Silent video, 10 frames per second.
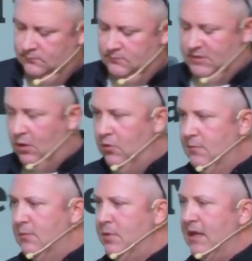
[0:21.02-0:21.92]
told him
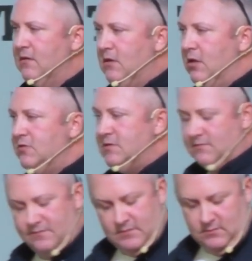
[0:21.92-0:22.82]
to be
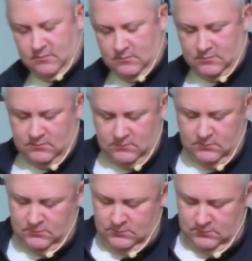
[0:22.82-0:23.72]
inclusive,
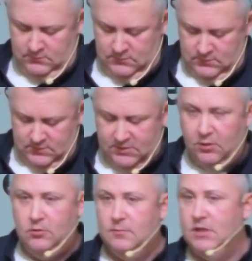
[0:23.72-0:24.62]

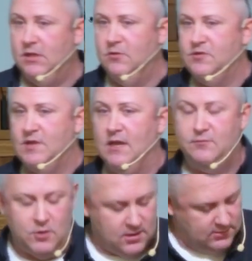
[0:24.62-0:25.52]
told him to use safe
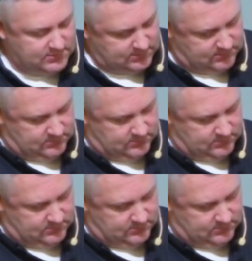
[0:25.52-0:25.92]
words,